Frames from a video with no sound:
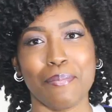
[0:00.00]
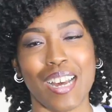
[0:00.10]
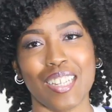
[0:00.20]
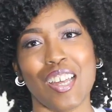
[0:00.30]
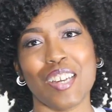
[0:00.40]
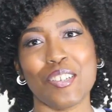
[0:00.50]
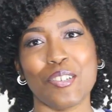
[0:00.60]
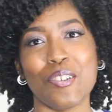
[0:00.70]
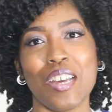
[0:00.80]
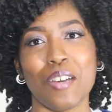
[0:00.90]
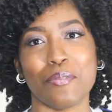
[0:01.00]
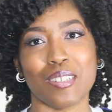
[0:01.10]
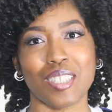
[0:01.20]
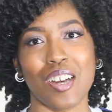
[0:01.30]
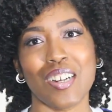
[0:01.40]
Pilotto
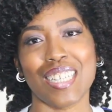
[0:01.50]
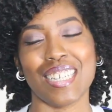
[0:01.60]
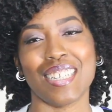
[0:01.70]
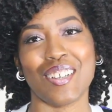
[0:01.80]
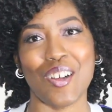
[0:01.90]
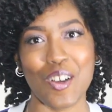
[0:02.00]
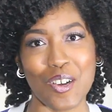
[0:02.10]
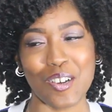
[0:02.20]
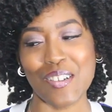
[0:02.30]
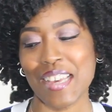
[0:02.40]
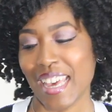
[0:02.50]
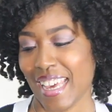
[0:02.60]
for Target haul,